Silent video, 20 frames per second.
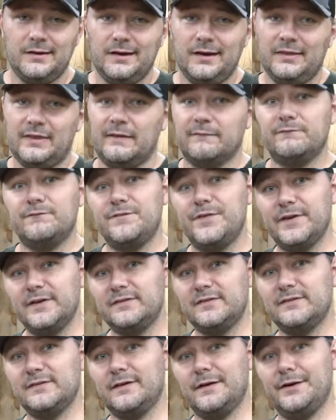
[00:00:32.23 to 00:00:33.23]
That
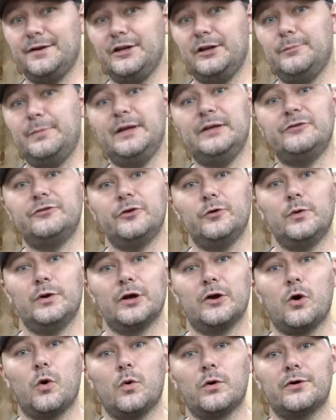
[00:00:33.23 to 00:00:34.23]
fence is going to need to be 2
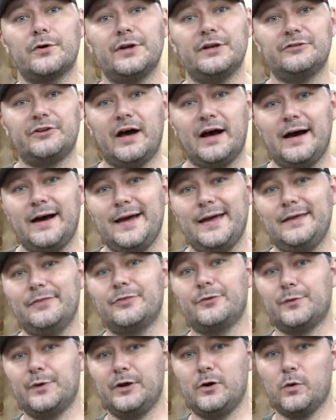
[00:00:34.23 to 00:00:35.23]
1/4 inch high
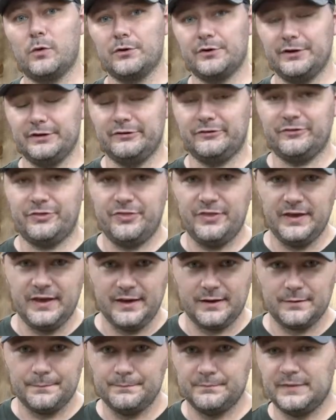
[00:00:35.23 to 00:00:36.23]
and 3/4 inch
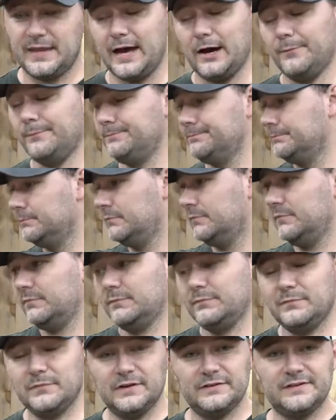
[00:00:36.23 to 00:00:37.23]
thick. Now,
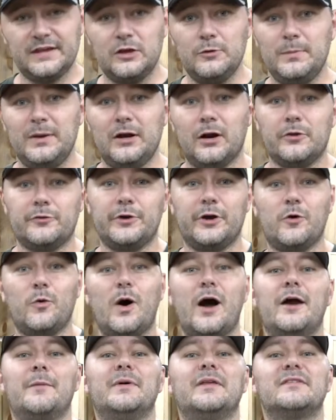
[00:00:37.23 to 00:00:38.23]
let's say you meet all the
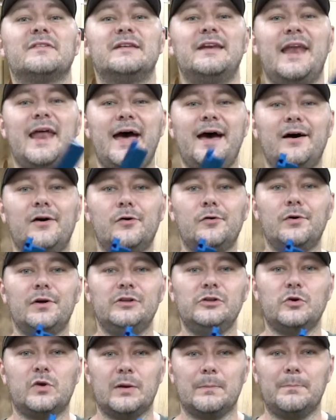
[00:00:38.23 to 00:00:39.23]
requirements. Now
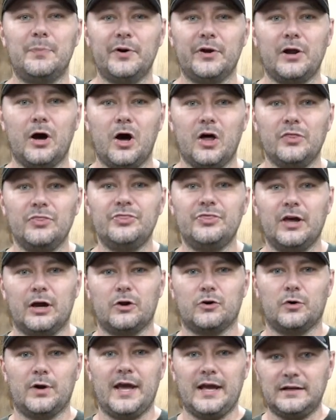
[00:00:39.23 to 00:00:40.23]
you can put on the
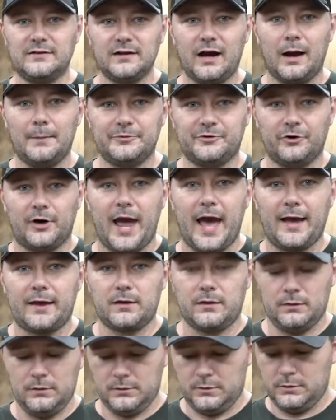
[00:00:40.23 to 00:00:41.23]
Kreg Top
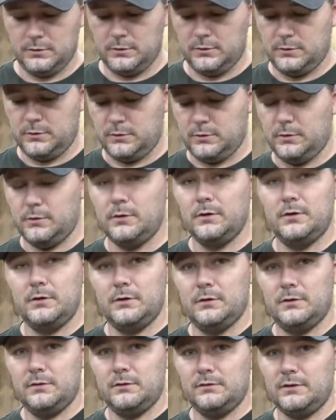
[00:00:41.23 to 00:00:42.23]
Trak.
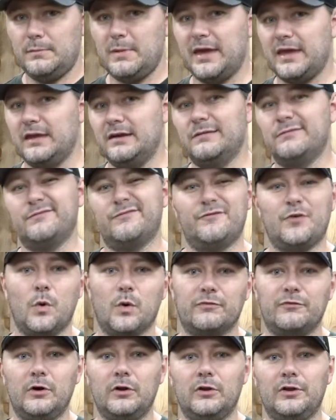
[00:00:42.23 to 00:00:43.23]
They make it in
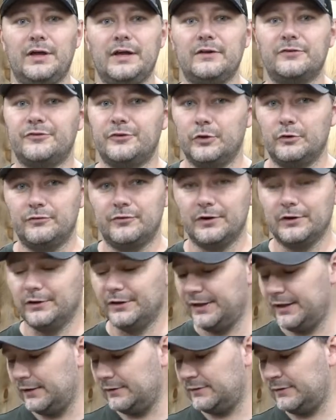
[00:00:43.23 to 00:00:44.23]
4-foot lengths, 2-foot
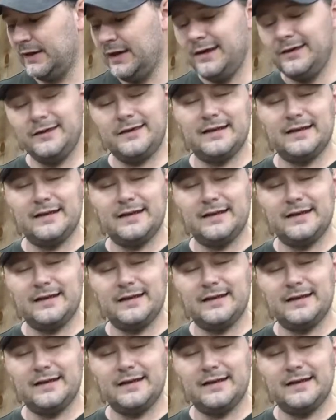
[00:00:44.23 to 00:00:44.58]
lengths. You can